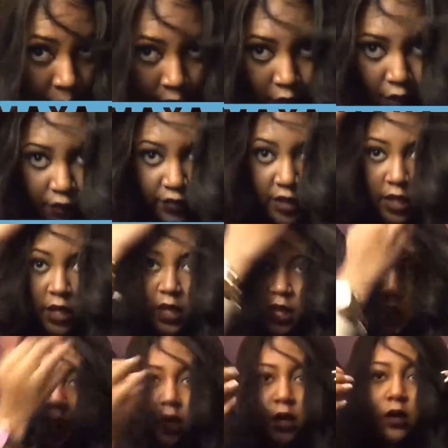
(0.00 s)
part it over
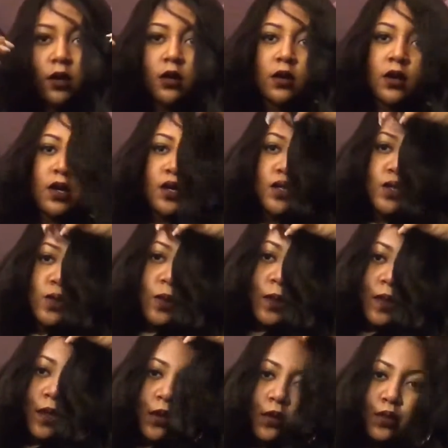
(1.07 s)
here, do a
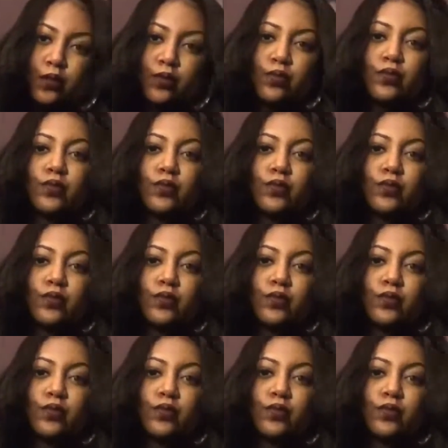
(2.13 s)
little